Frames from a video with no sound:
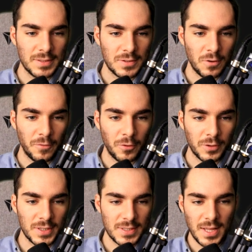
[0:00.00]
So for
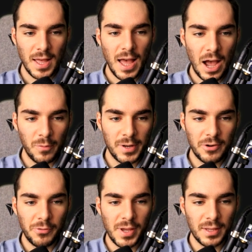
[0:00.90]
this, I will
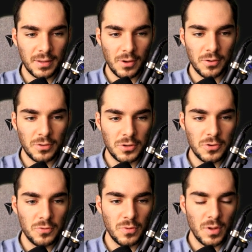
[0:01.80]
create a
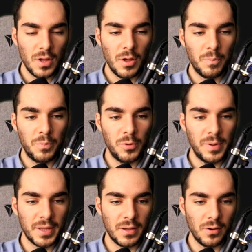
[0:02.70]
new
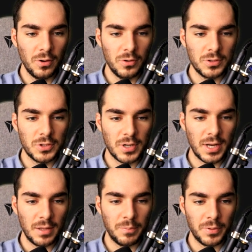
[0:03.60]
public audio
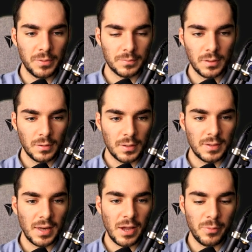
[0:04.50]
clip
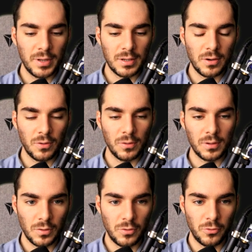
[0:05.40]
that I will
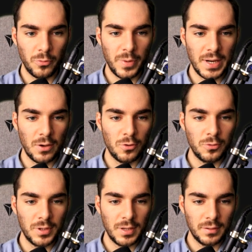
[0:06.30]
call
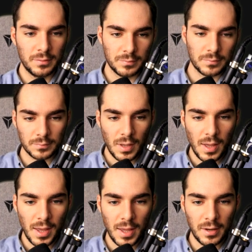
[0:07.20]
reload.
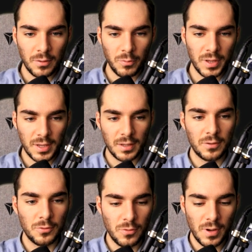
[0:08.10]
And we can
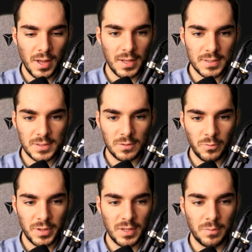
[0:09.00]
do as
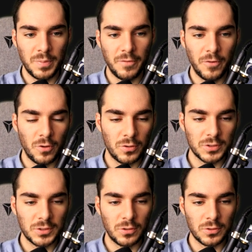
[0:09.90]
we did before,
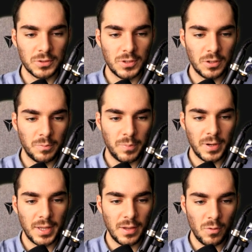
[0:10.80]

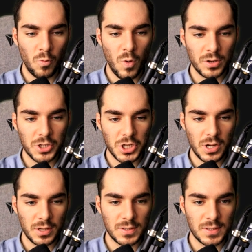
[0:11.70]
source.play one
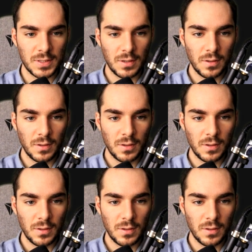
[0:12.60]
shot